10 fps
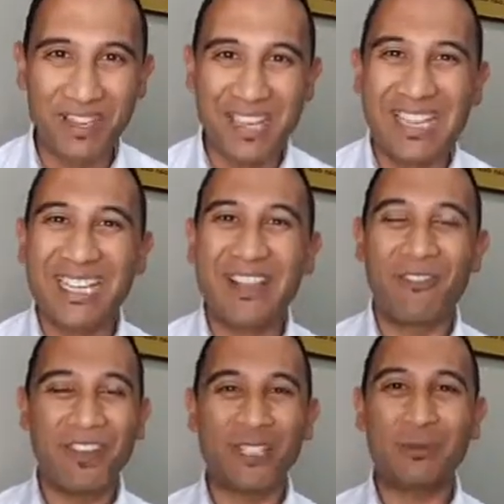So the
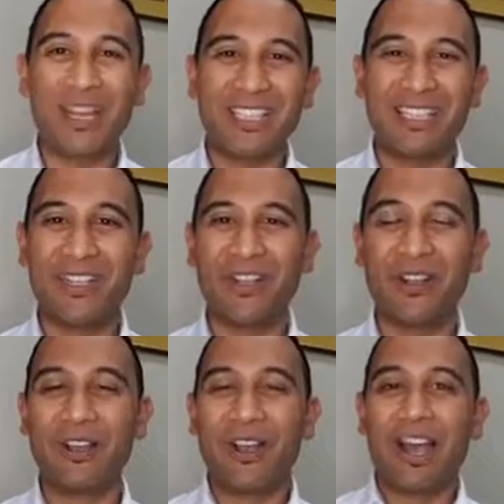first
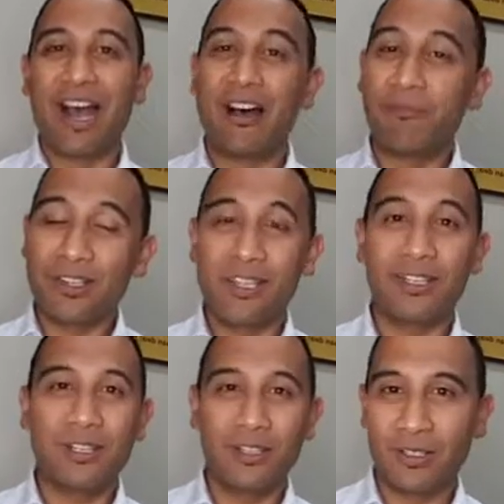thing
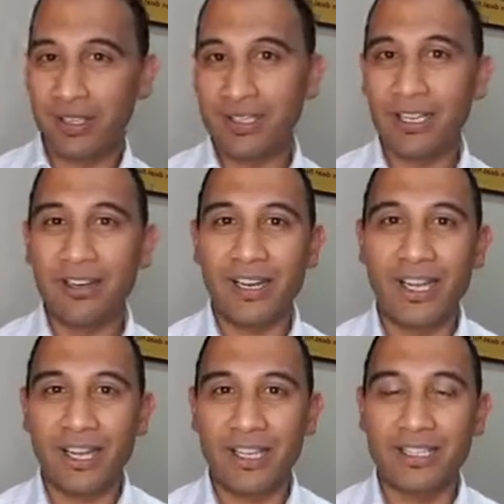to consider
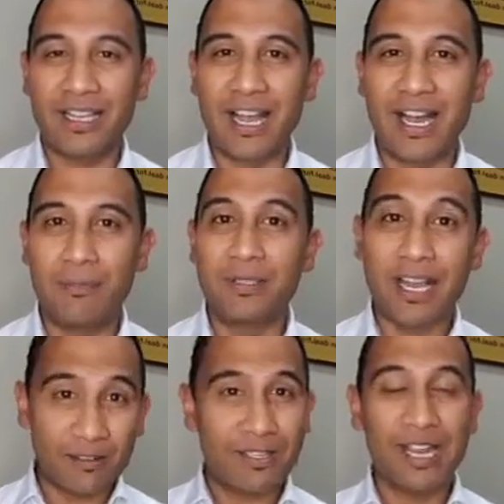is
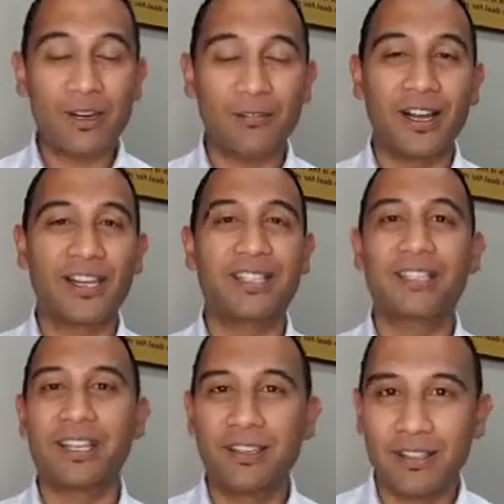salary
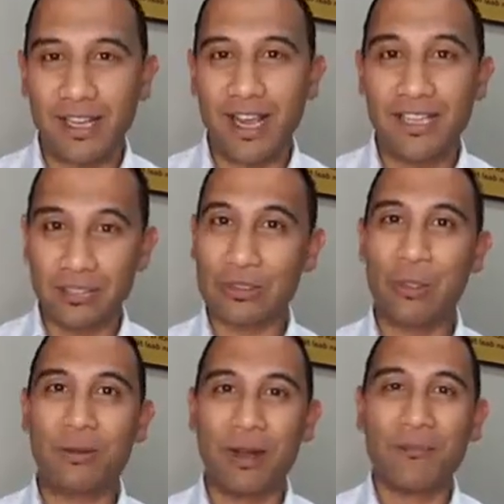sacrifice to
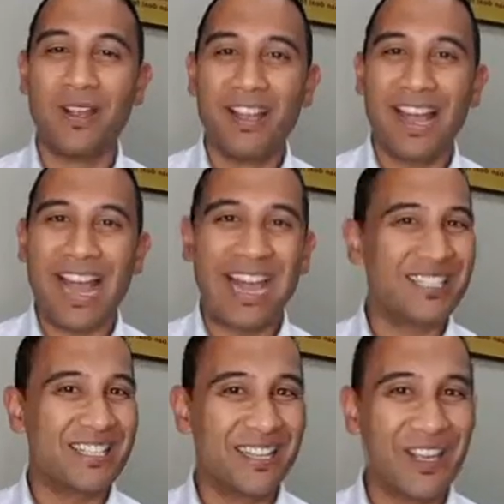super.
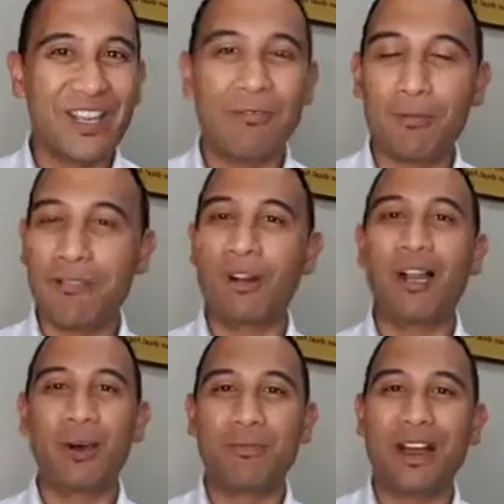As you know, if you've been
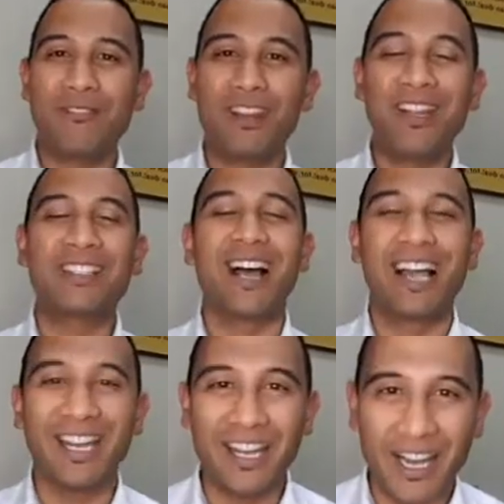following my videos,
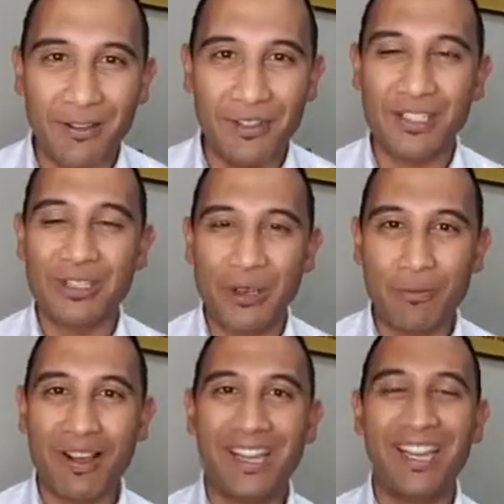I love
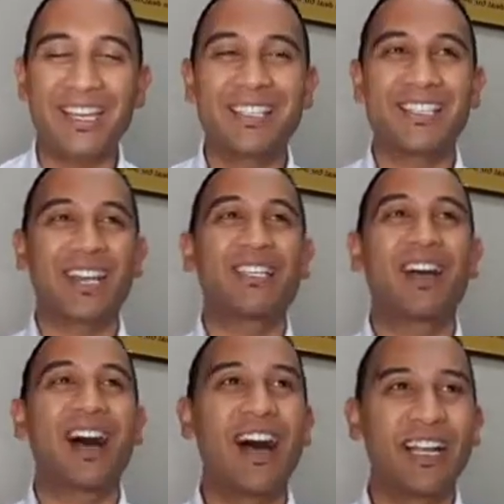super. It is such
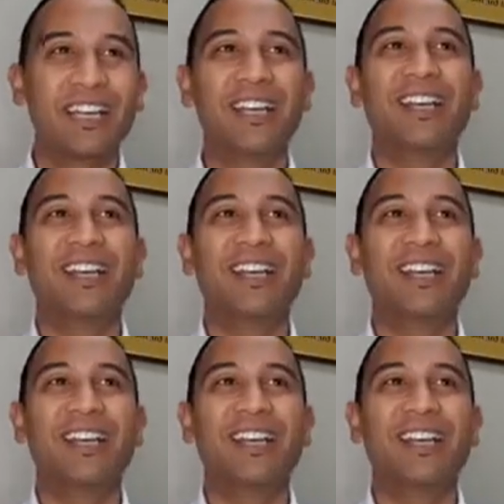a highly